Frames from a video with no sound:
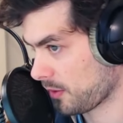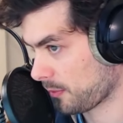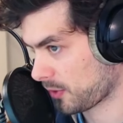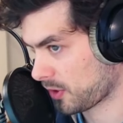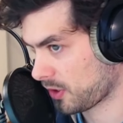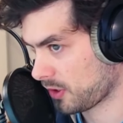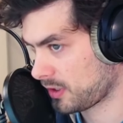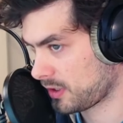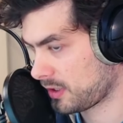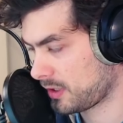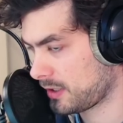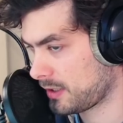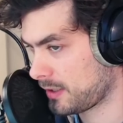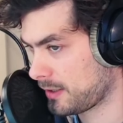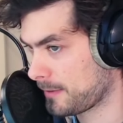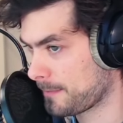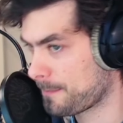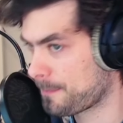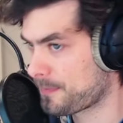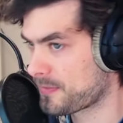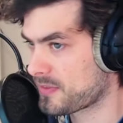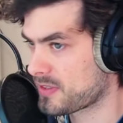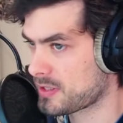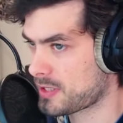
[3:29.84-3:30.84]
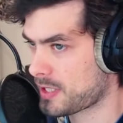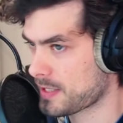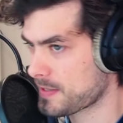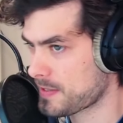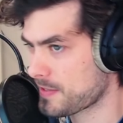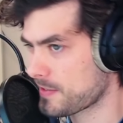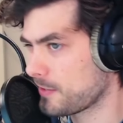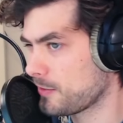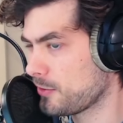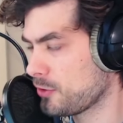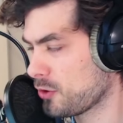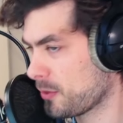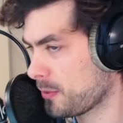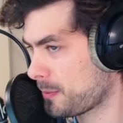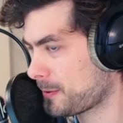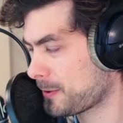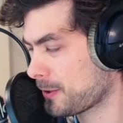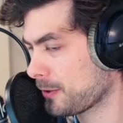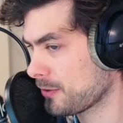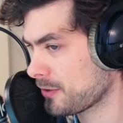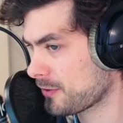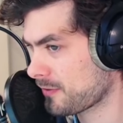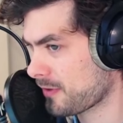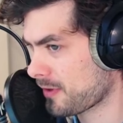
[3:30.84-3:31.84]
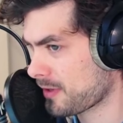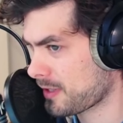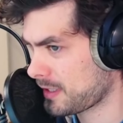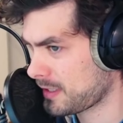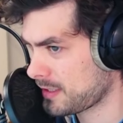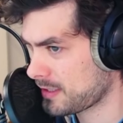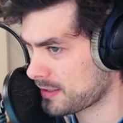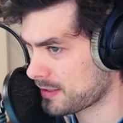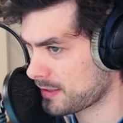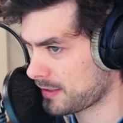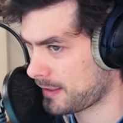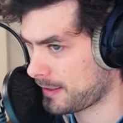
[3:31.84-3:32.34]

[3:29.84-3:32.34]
gonna test a new approach for that.